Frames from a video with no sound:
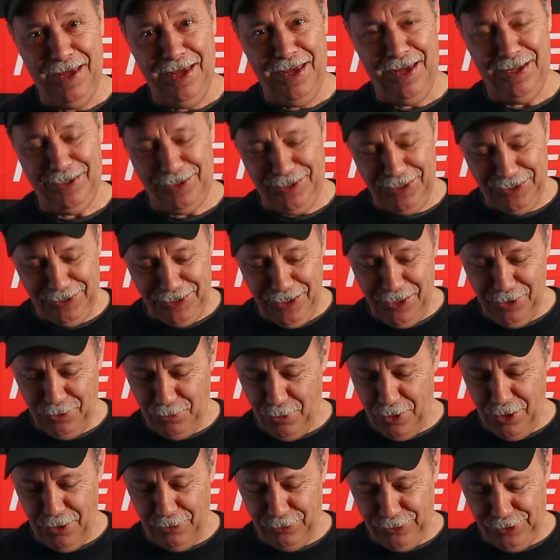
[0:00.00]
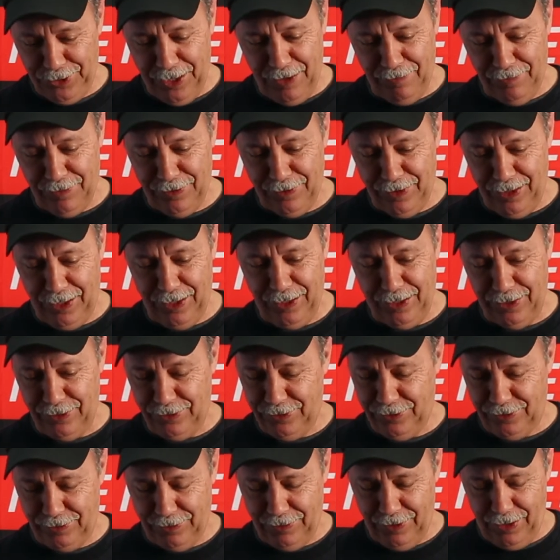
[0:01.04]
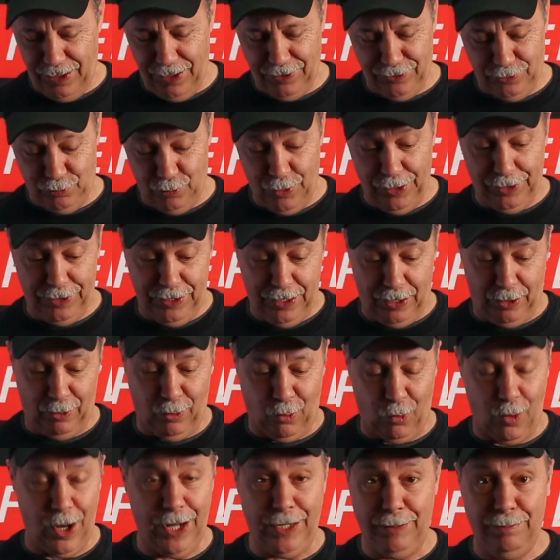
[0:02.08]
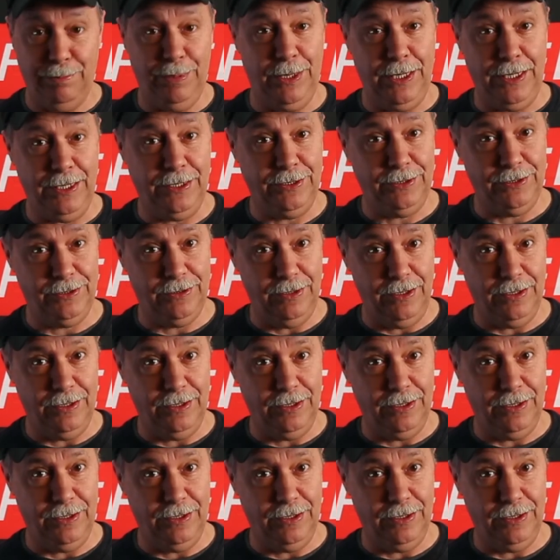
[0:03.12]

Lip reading: And 16307 it's really a great piece.